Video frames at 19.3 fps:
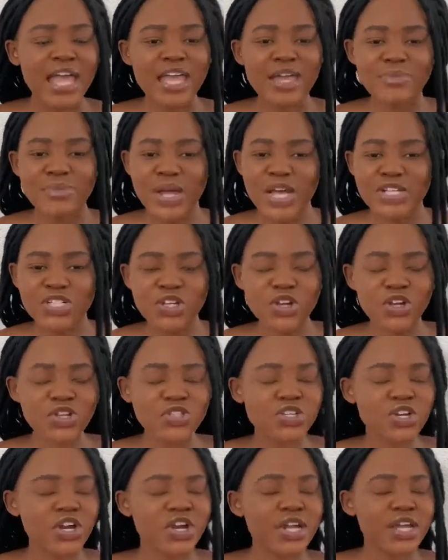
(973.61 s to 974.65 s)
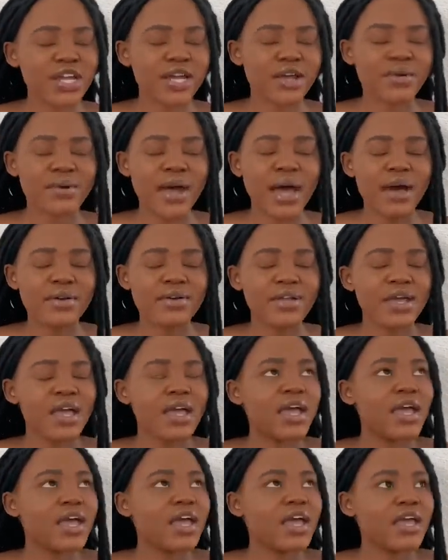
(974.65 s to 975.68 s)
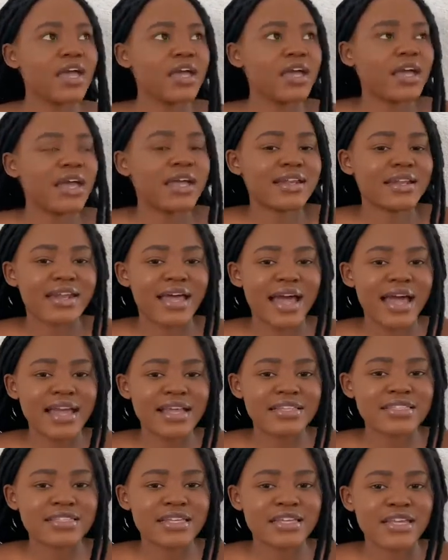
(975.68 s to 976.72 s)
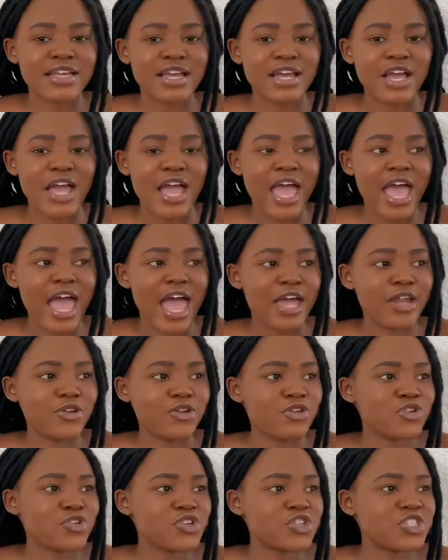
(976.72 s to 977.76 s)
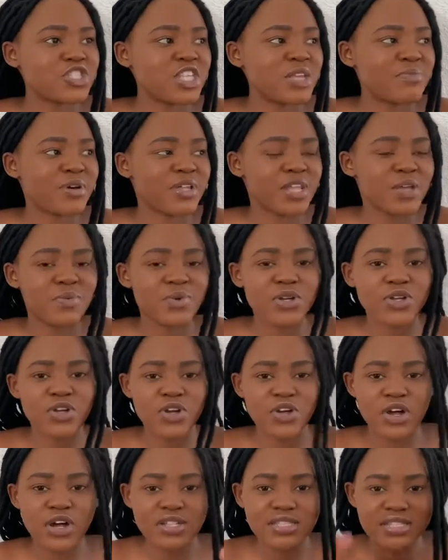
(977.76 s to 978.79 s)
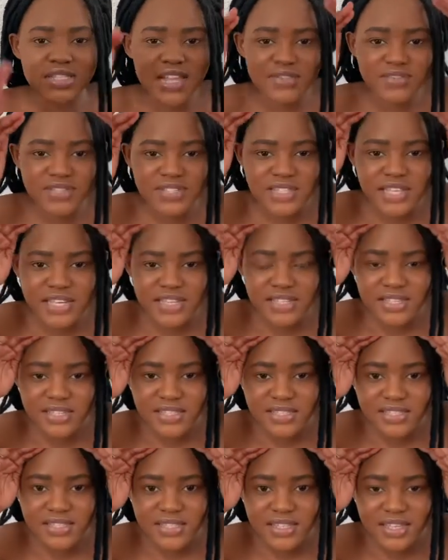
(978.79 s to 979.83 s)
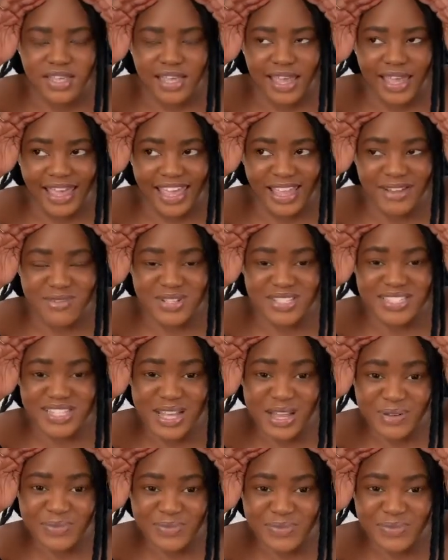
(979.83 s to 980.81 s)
Imagine you turning around at night and you just see by the window God's love is like this. Hey, what's up?